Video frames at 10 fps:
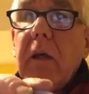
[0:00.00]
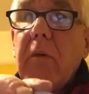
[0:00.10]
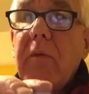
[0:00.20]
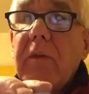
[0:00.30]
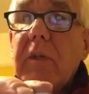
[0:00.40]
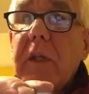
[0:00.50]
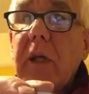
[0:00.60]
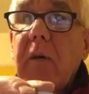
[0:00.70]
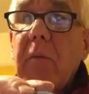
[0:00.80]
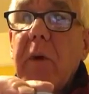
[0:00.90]
You obviously
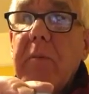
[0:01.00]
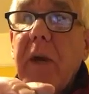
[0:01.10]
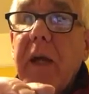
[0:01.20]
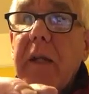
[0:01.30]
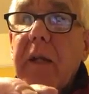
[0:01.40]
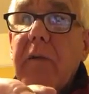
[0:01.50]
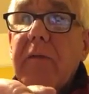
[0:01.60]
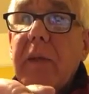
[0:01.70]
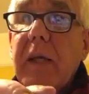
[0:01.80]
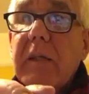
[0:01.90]
don't want it bad enough.
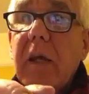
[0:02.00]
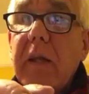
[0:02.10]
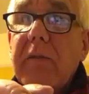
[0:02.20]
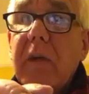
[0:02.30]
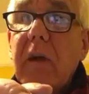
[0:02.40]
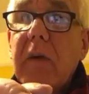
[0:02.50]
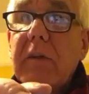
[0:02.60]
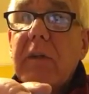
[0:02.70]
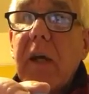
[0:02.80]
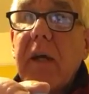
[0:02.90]
That's the only thing I
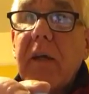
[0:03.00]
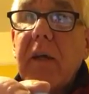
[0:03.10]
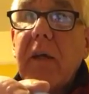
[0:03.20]
can say.